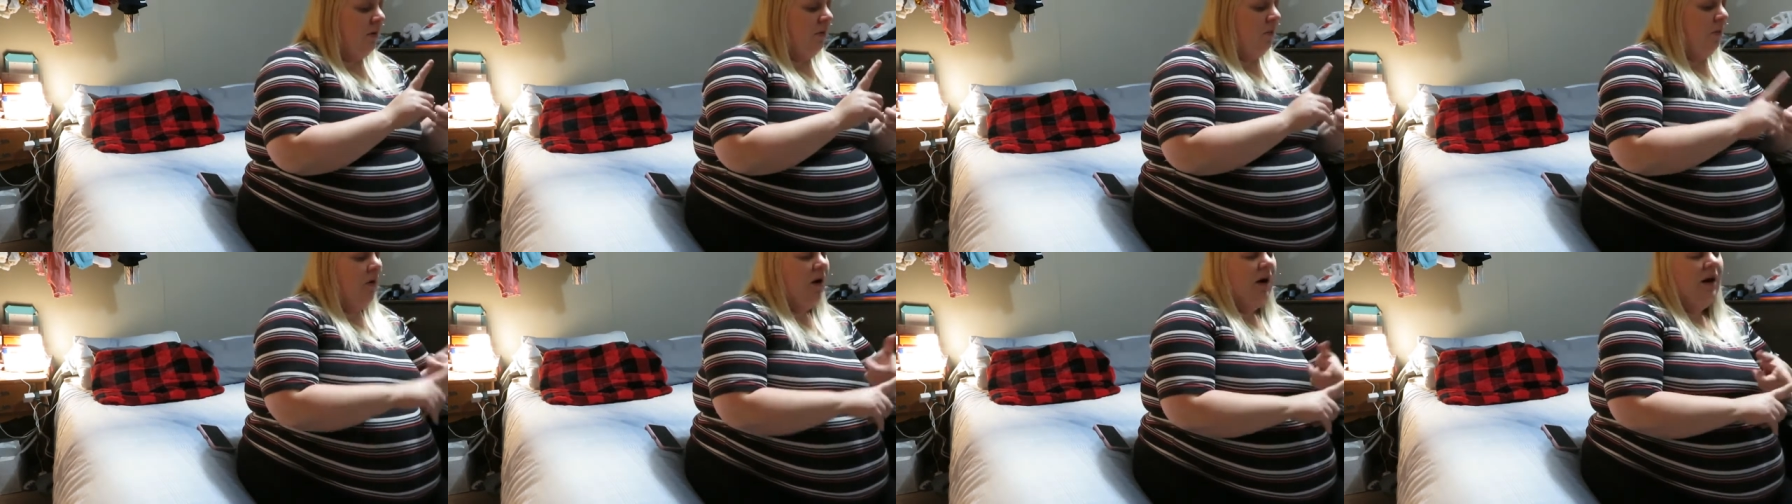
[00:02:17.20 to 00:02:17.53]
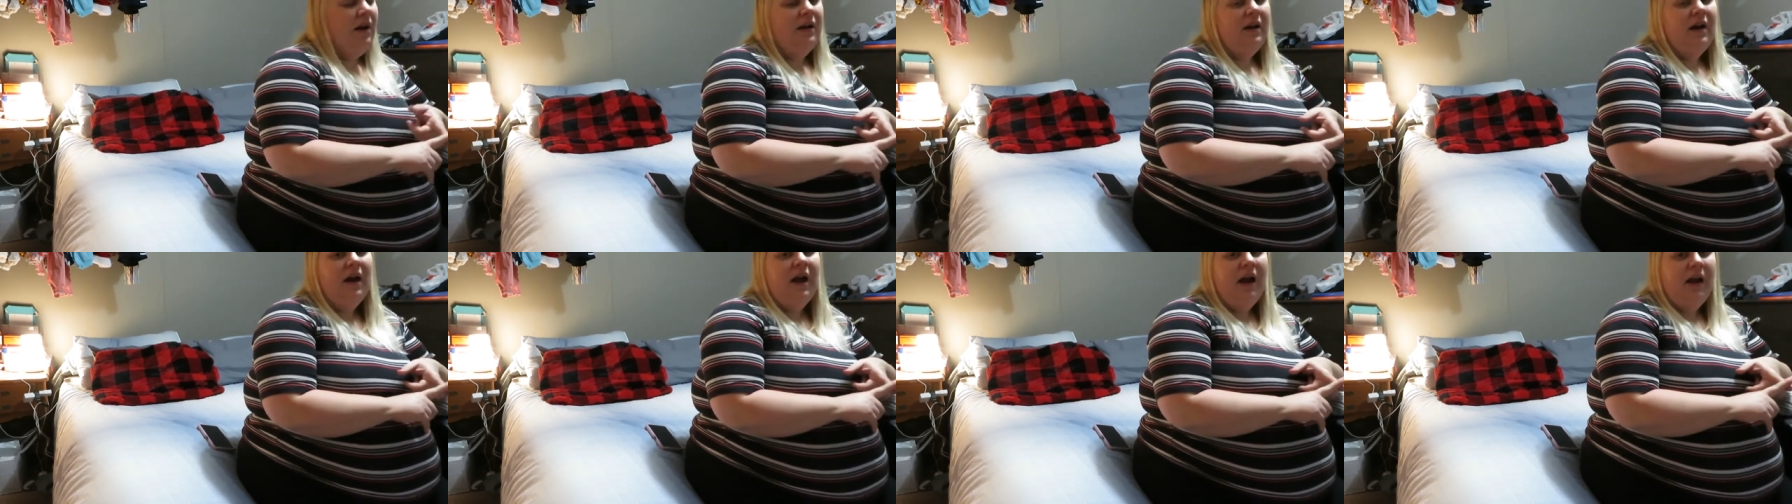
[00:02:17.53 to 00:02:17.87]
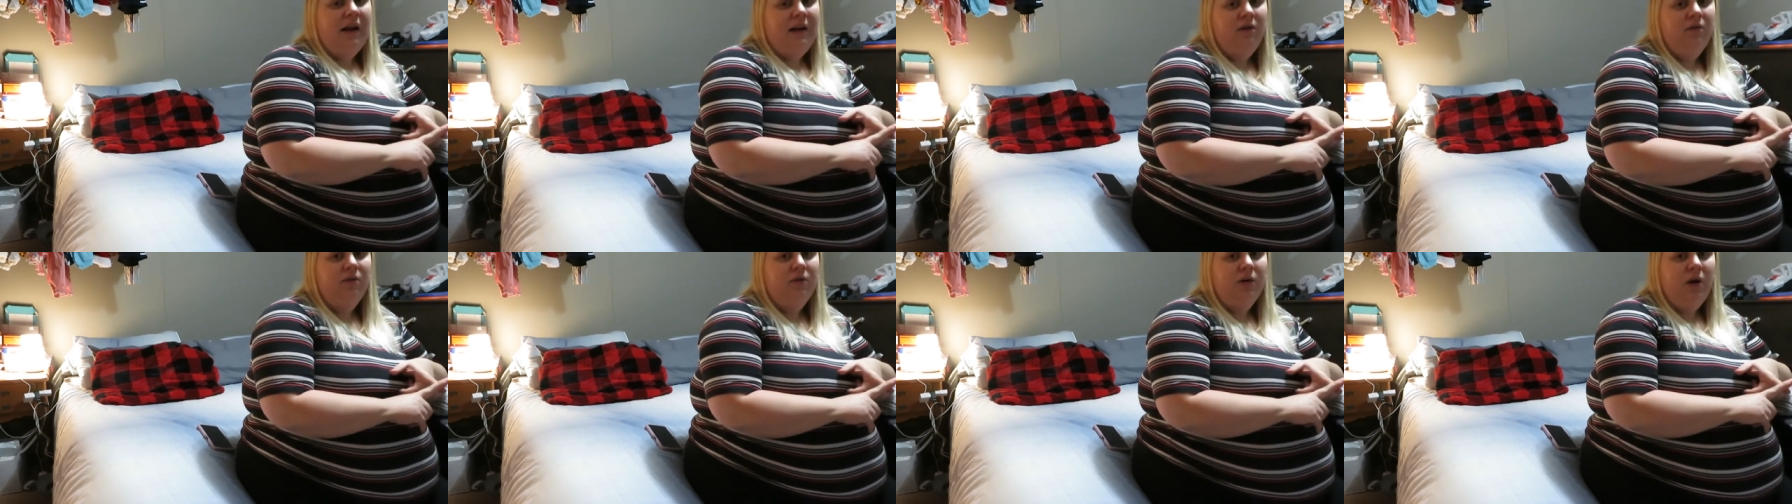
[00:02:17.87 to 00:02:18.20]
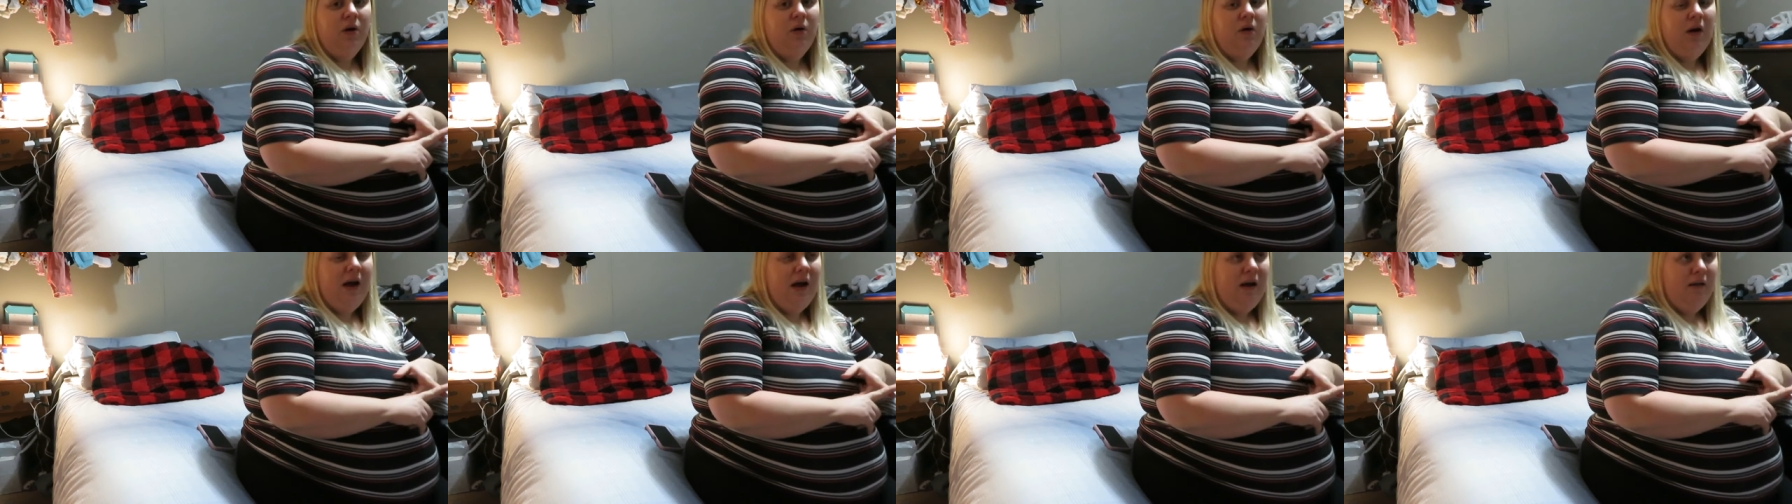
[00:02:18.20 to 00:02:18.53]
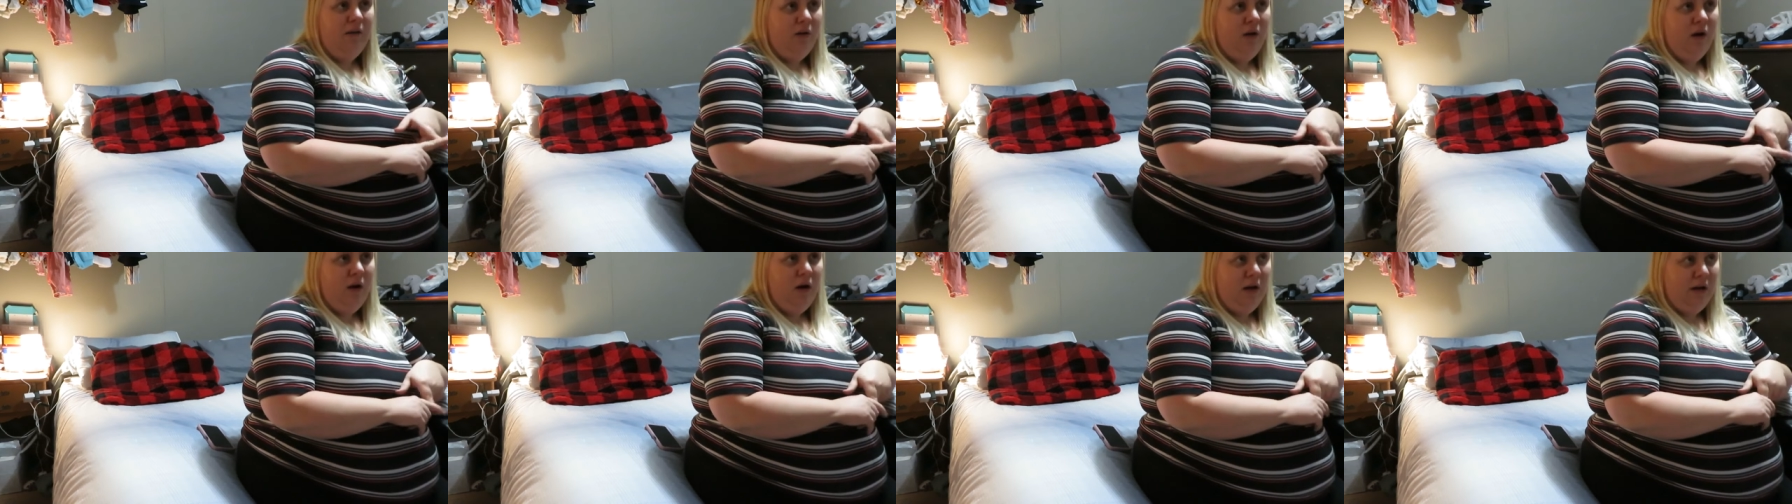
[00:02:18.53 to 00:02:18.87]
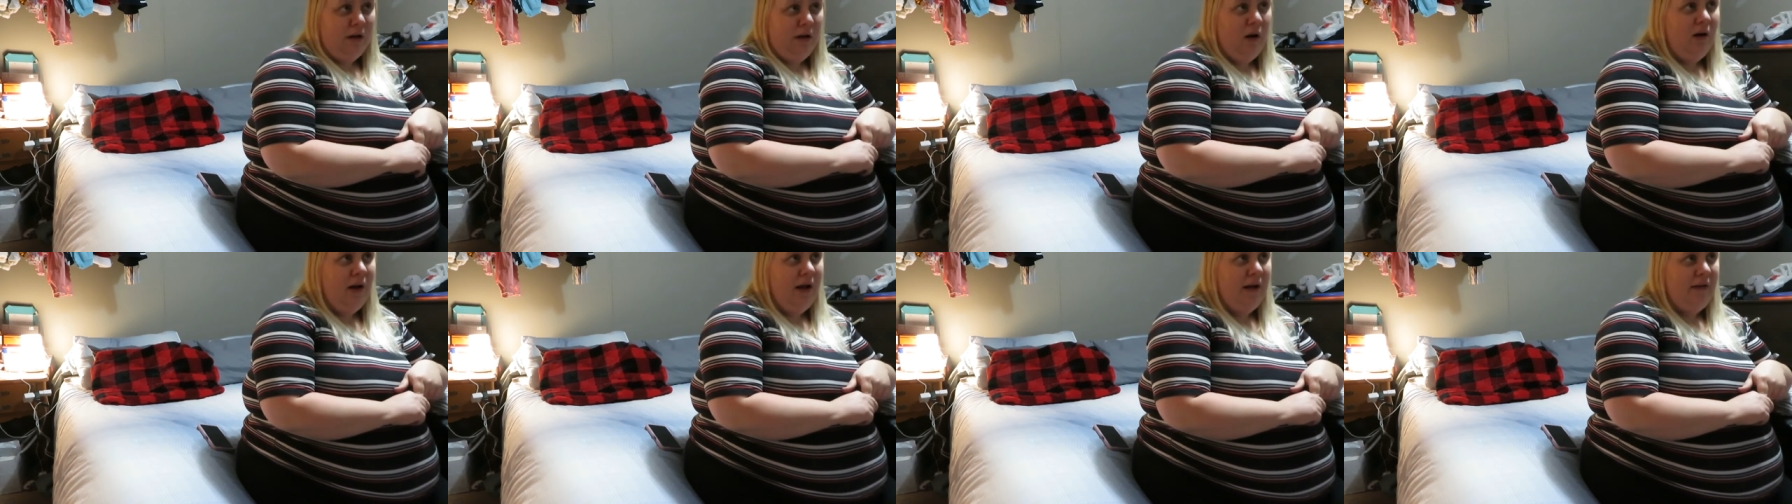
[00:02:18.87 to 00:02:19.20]
one, I don't know how
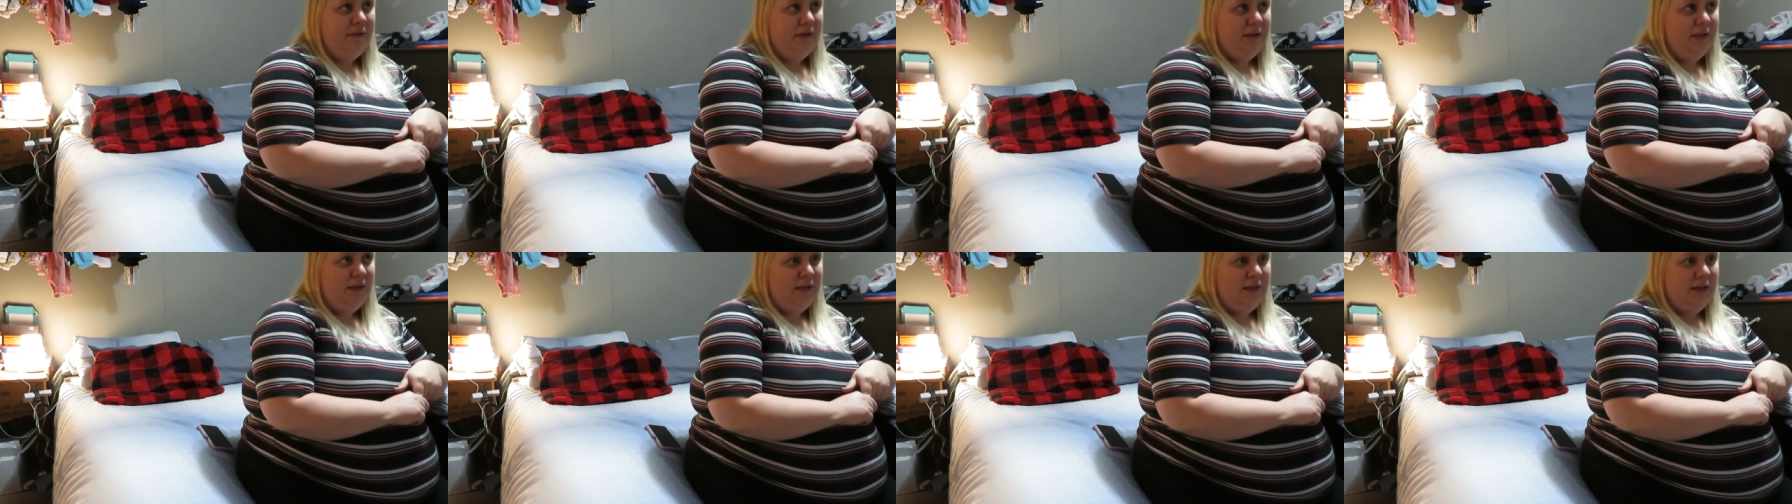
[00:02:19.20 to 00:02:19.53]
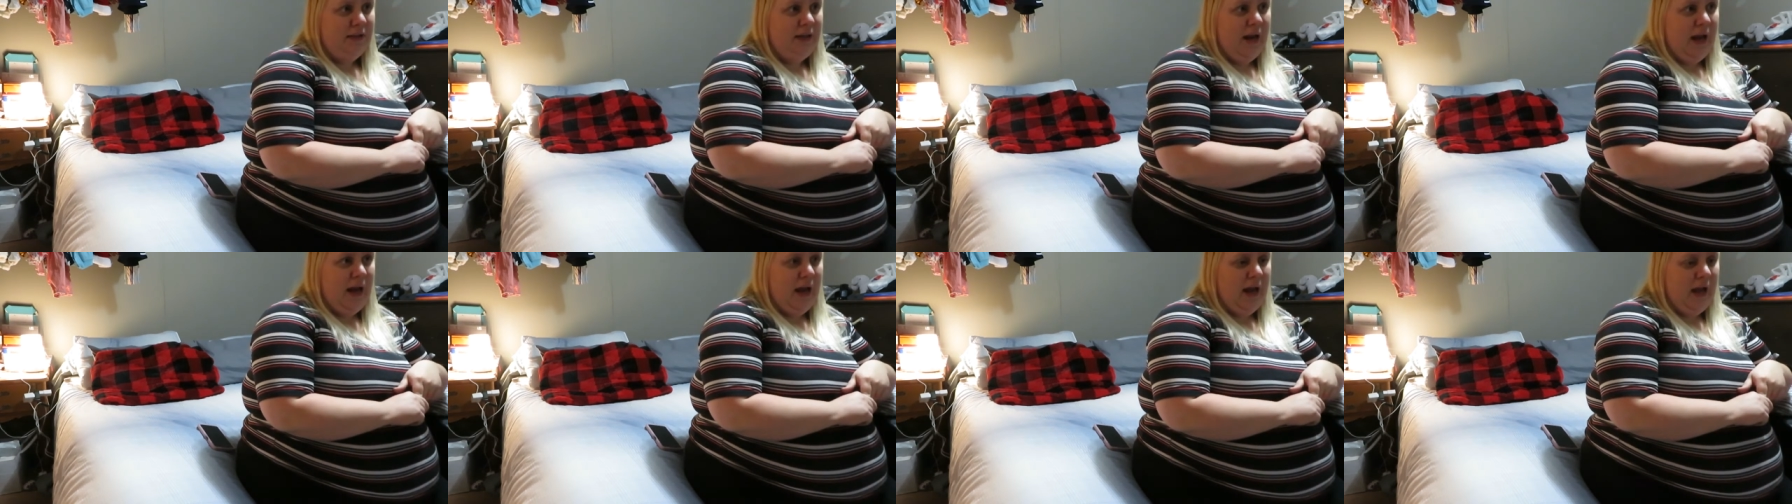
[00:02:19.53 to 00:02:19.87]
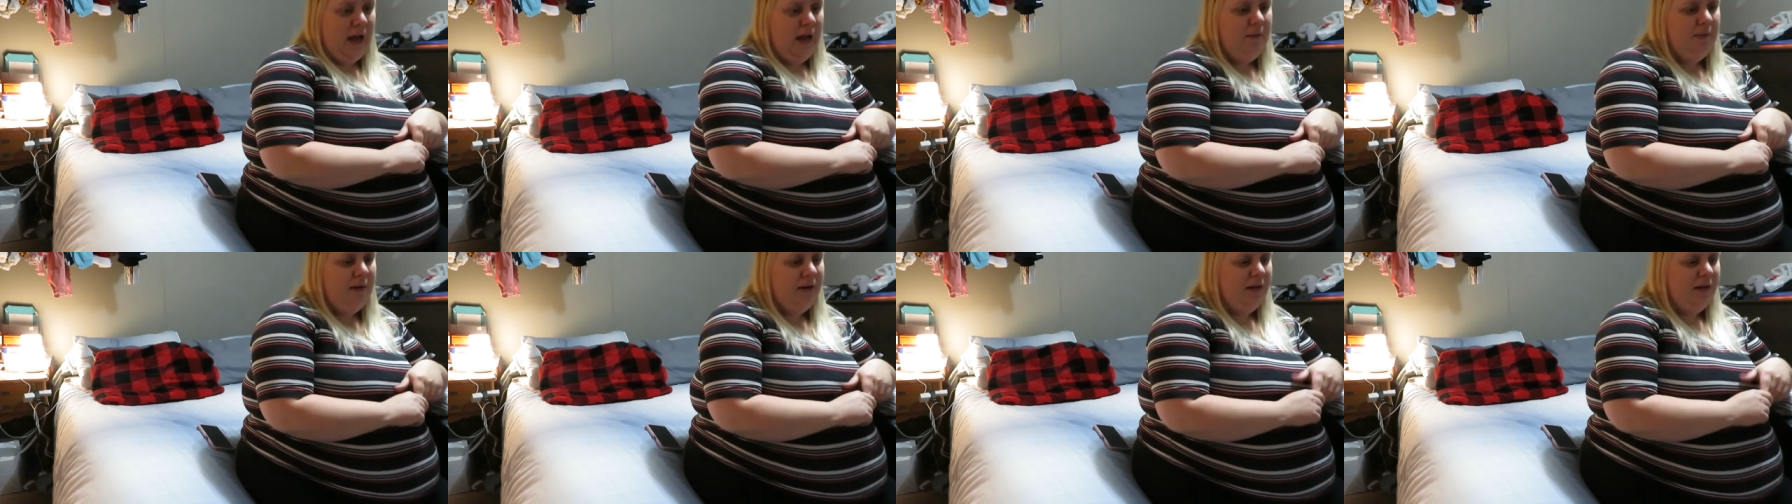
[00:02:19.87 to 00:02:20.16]
long I'll have to stay